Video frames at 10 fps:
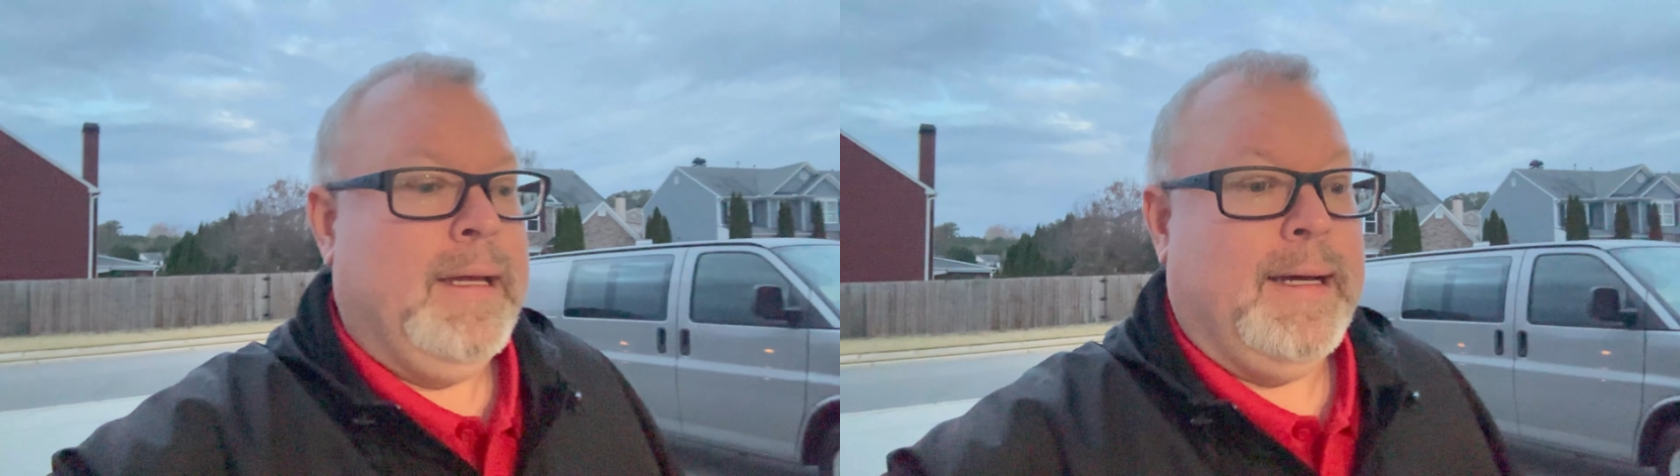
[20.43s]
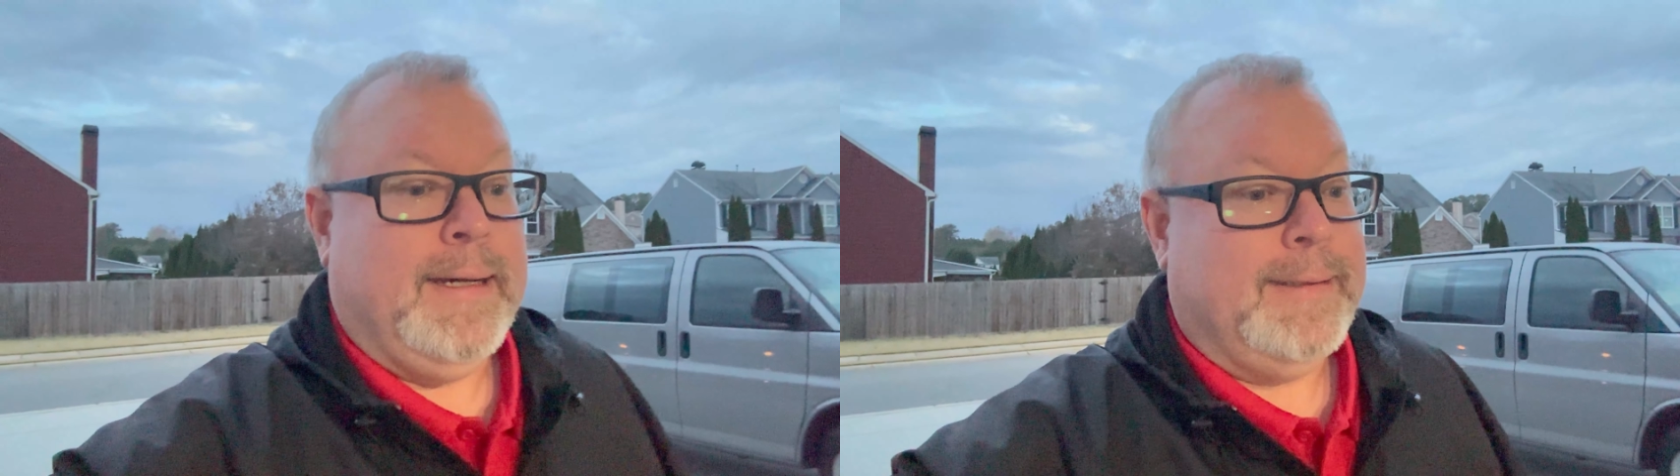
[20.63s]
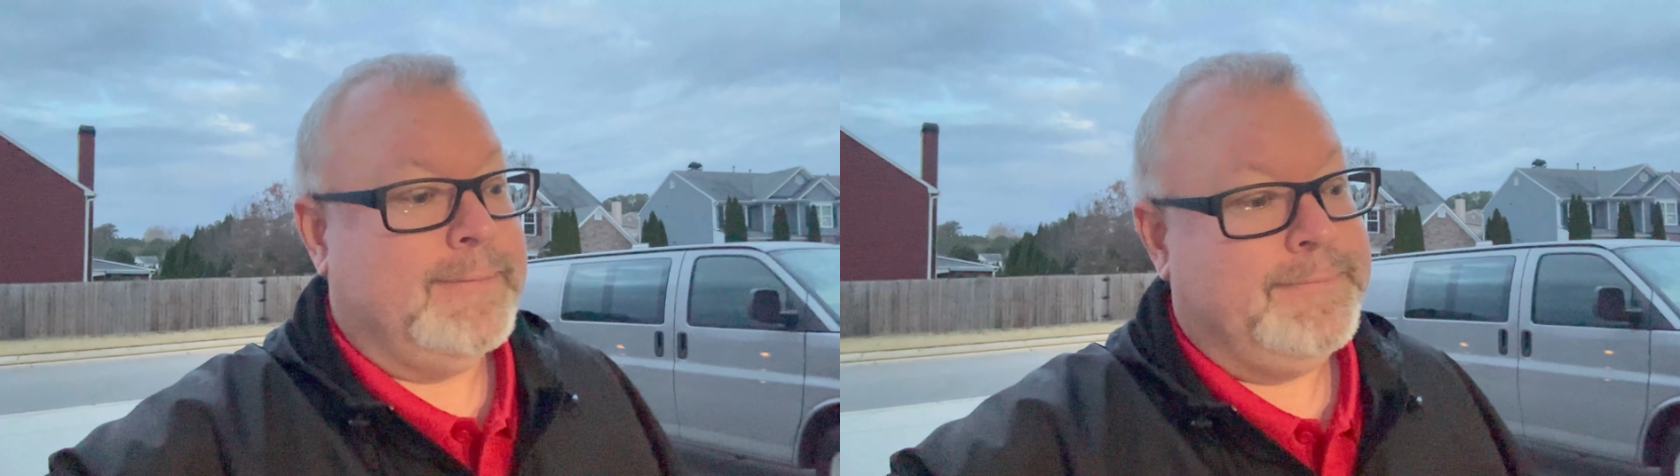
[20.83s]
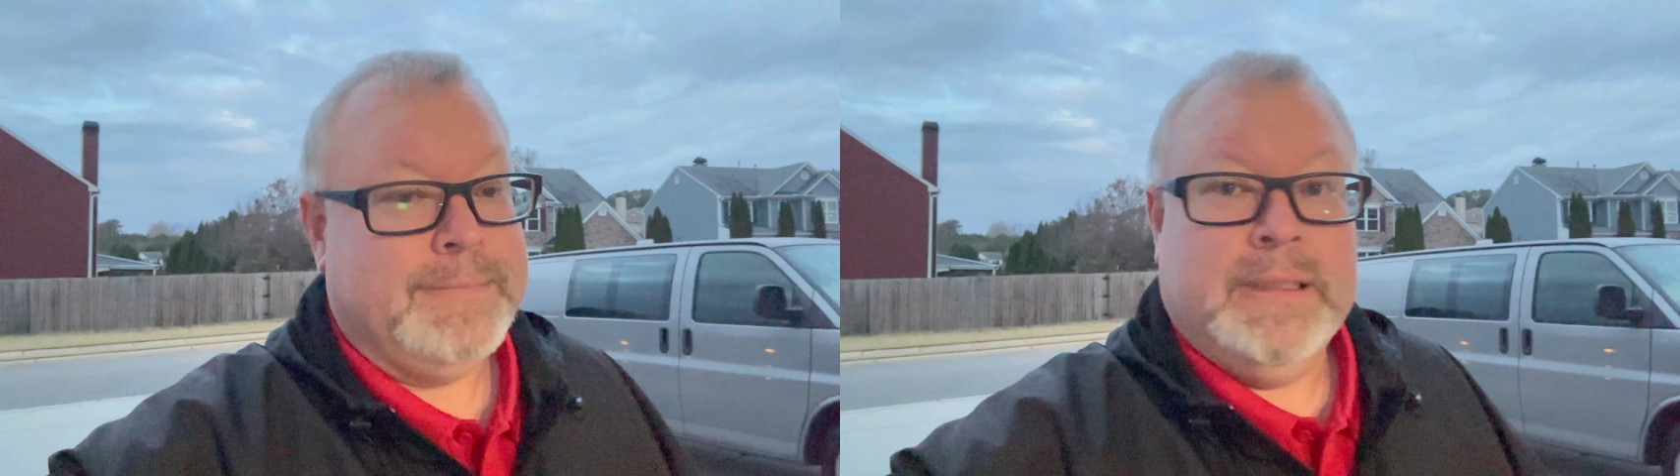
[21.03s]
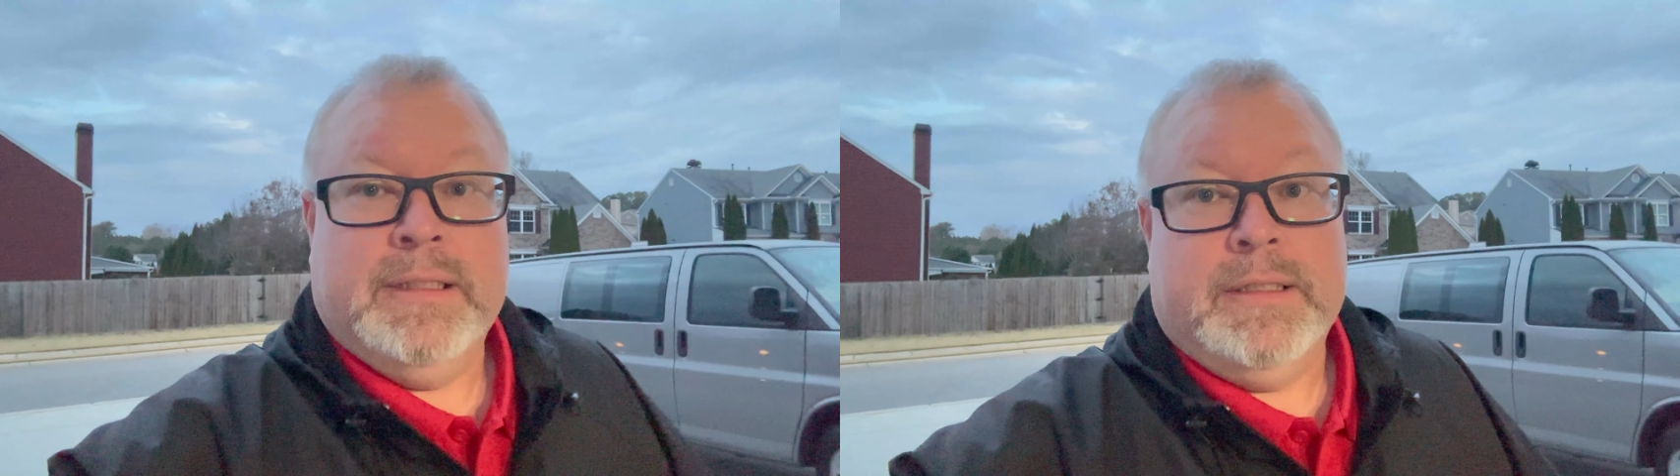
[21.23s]

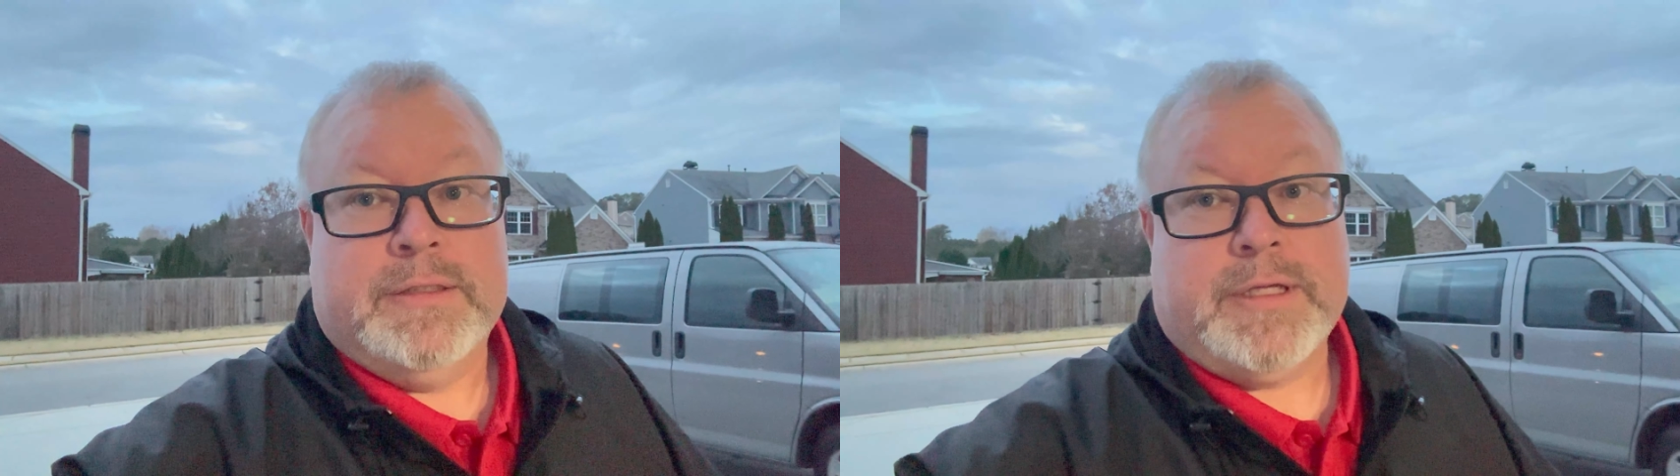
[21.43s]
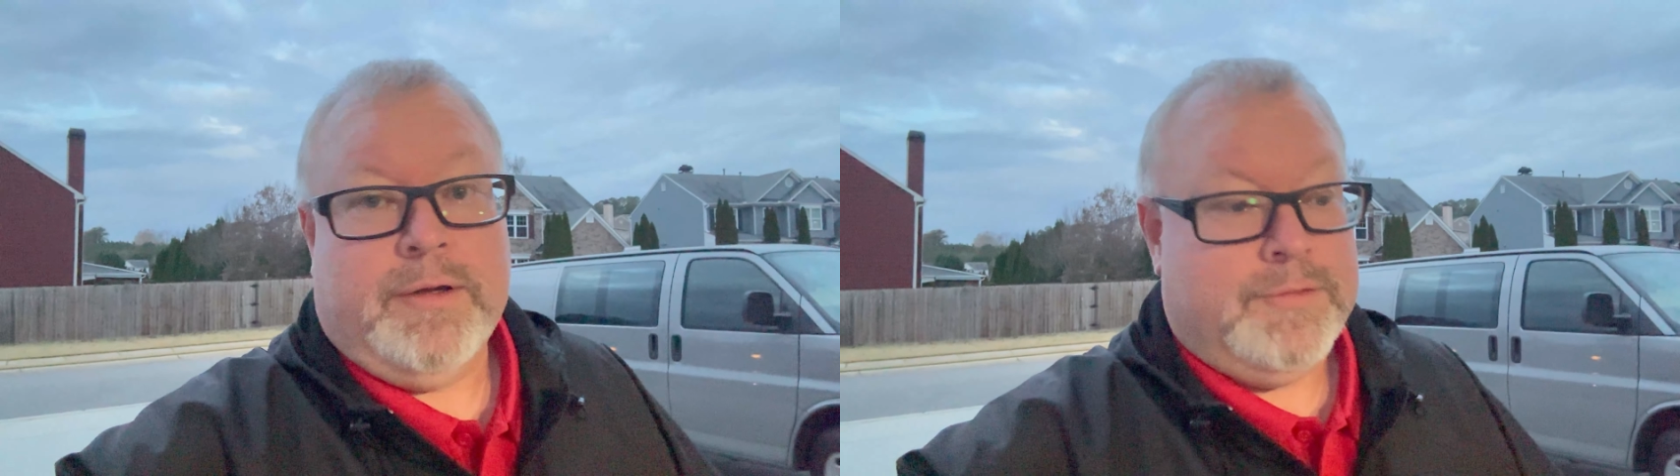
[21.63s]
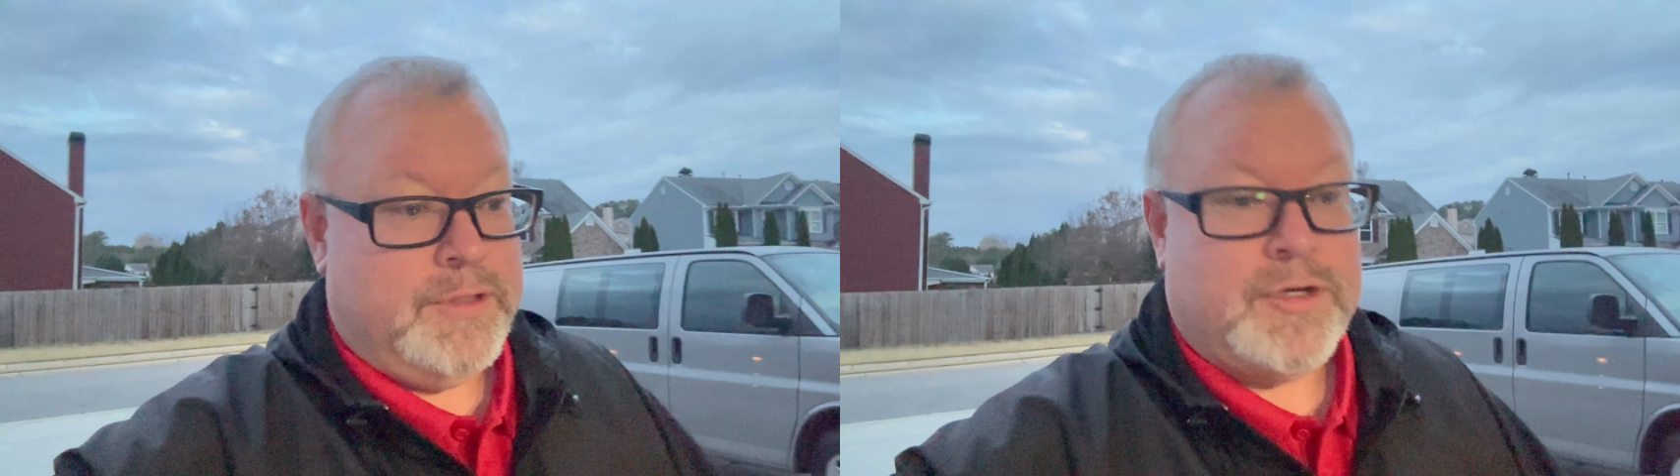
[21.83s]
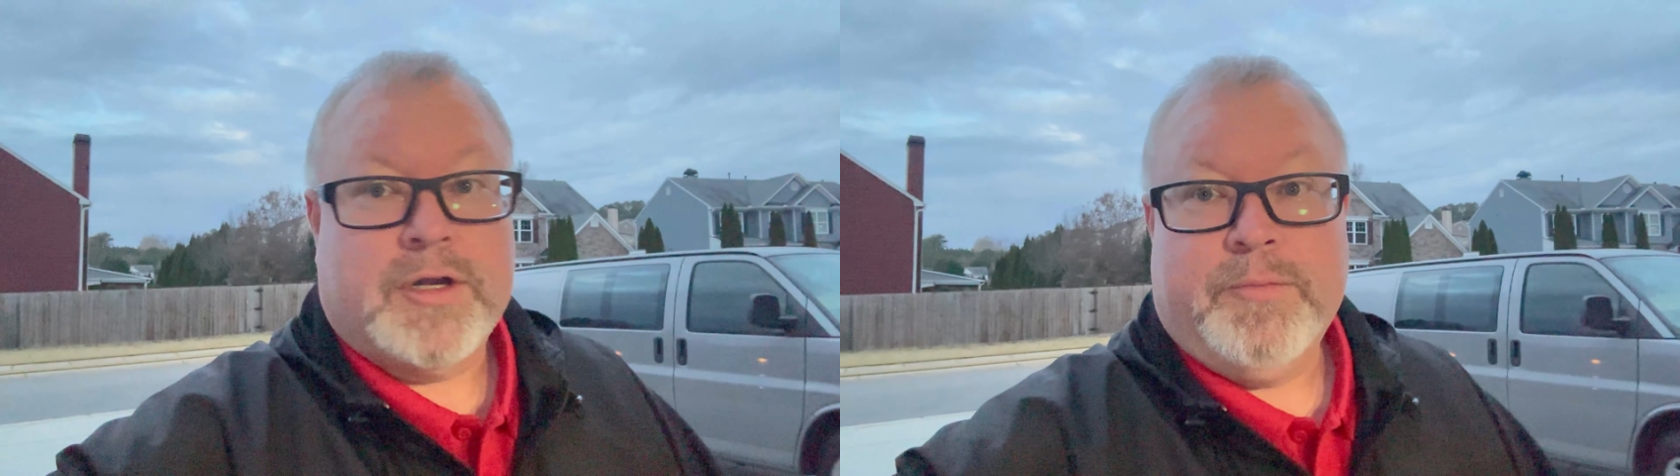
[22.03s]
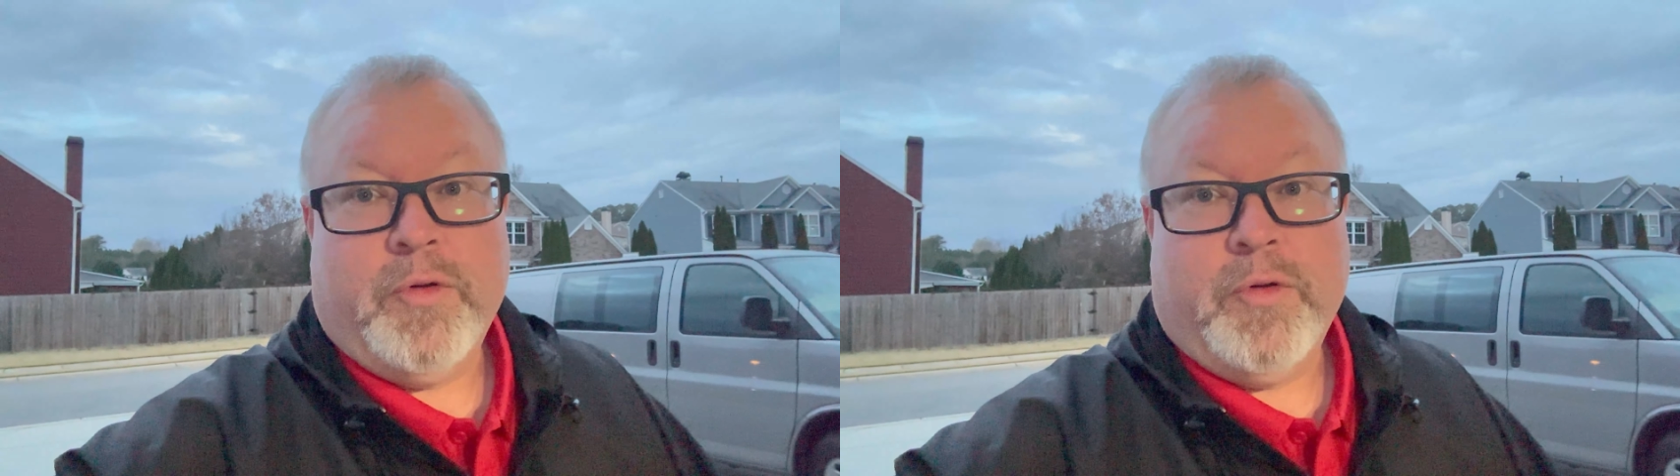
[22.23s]
So start the